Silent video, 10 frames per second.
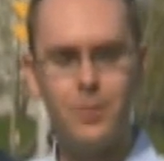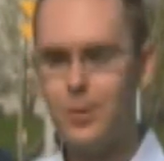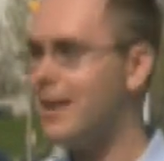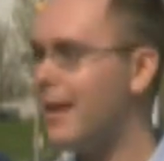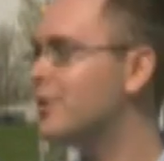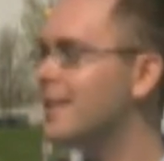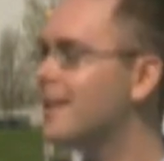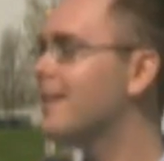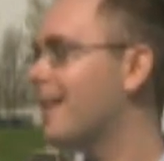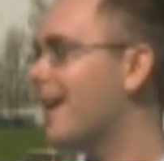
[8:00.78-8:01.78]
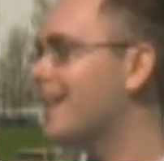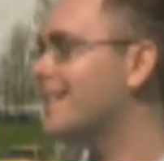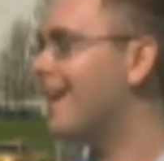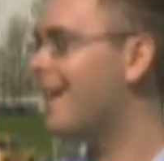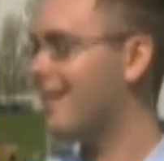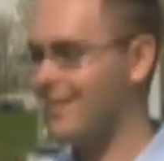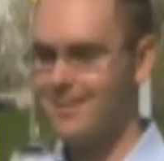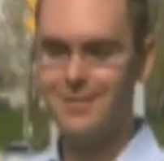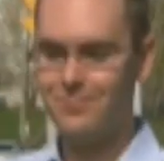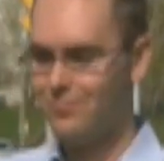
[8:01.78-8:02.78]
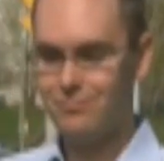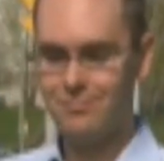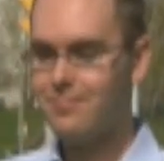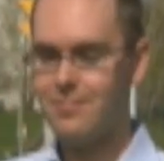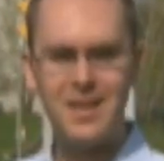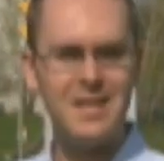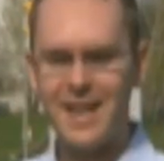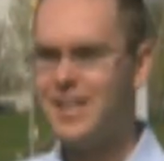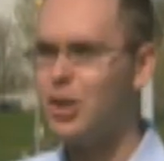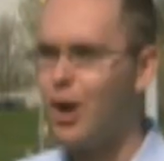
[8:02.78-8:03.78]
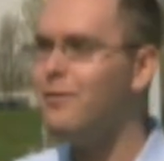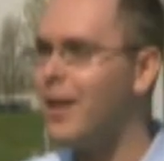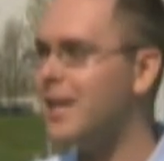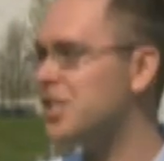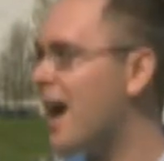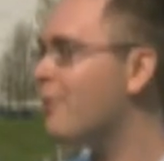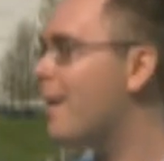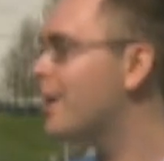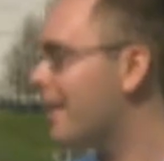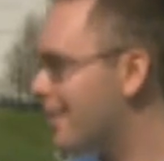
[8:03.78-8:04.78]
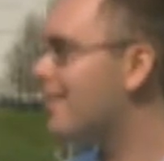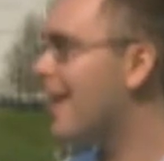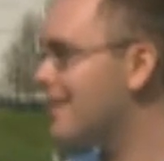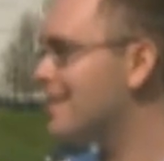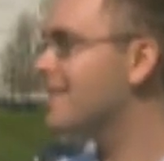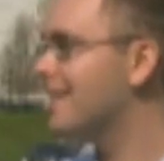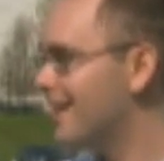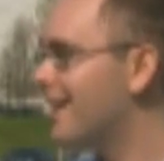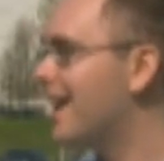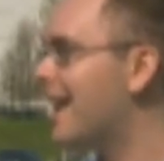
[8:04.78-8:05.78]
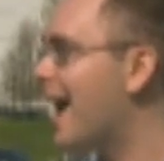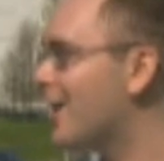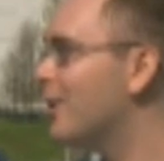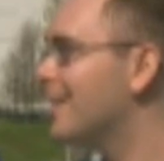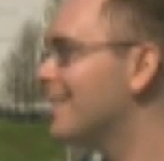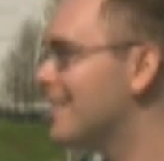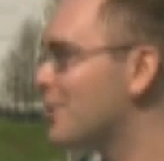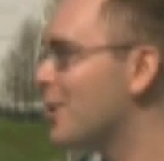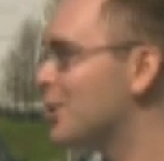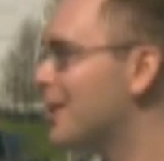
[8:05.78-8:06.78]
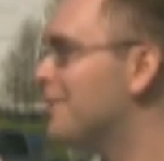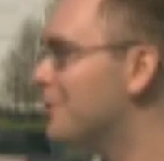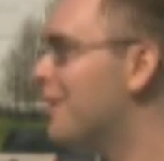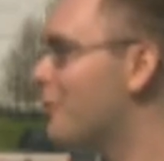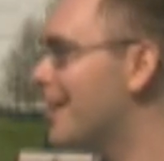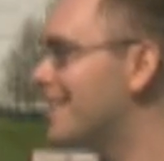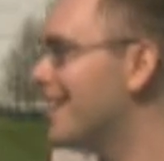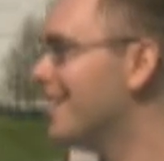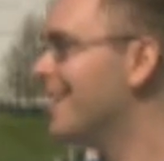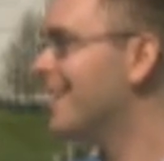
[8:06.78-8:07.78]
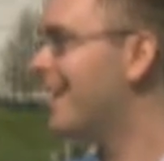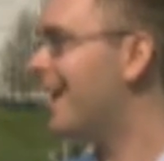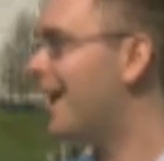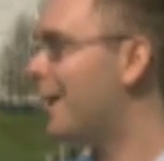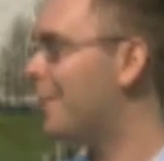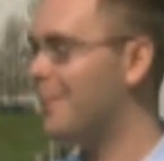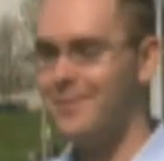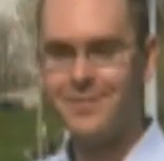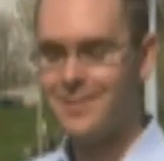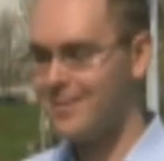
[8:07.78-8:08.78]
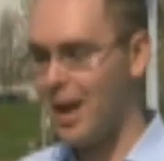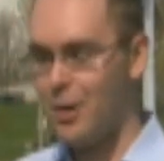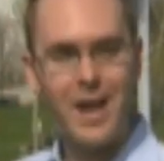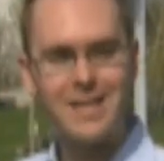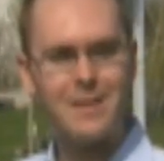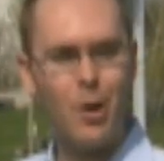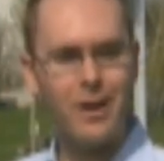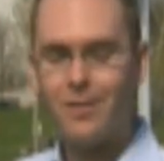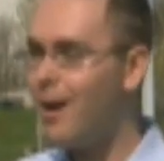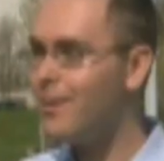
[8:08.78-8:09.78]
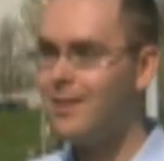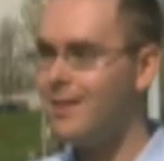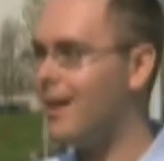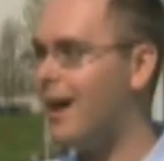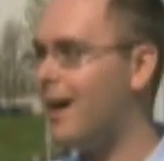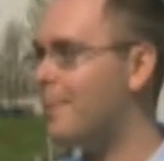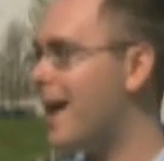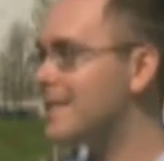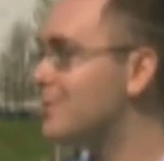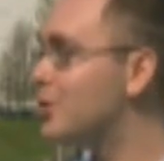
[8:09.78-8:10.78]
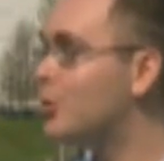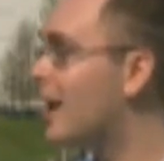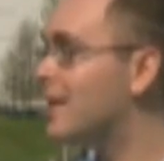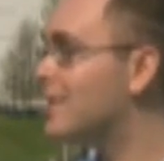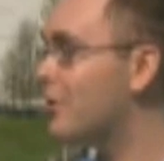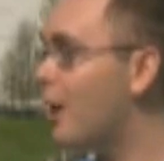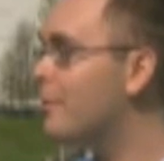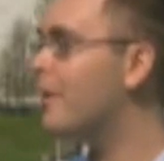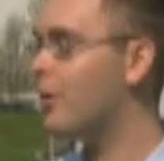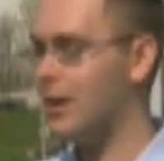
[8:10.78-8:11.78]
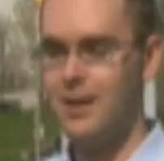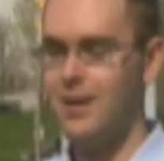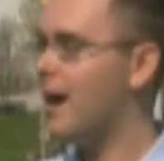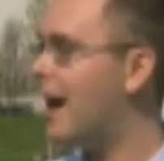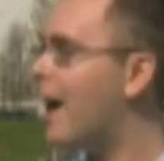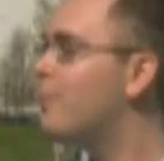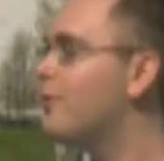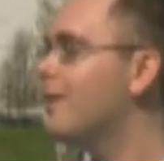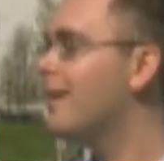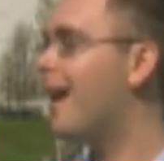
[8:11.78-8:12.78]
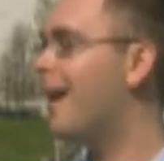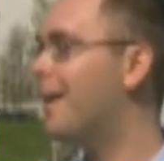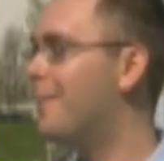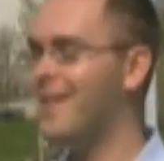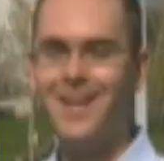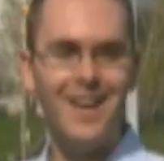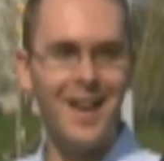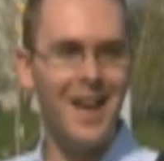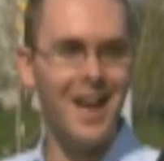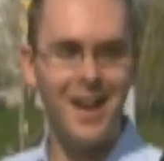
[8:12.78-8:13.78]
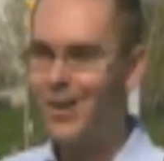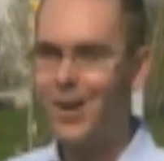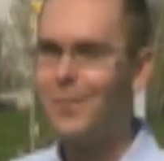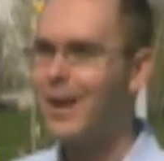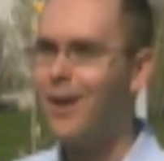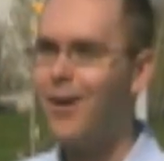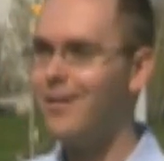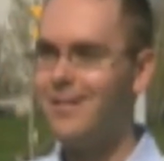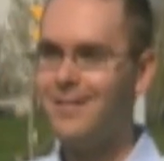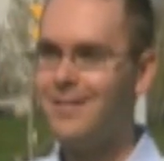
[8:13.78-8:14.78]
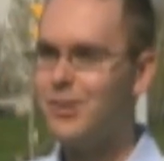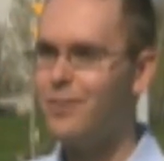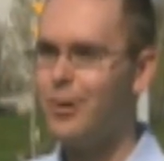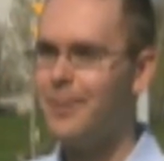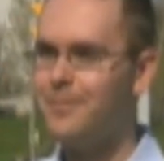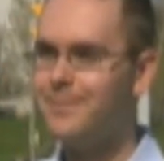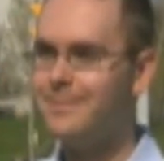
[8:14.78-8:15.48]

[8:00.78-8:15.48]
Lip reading: pulled another deke, and he said I took off like a jackrabbit. I think that is an accurate description of what I did. I ran to the parking lot, asked some two young kids for help. They were unhelpful. Got in my car and drove away.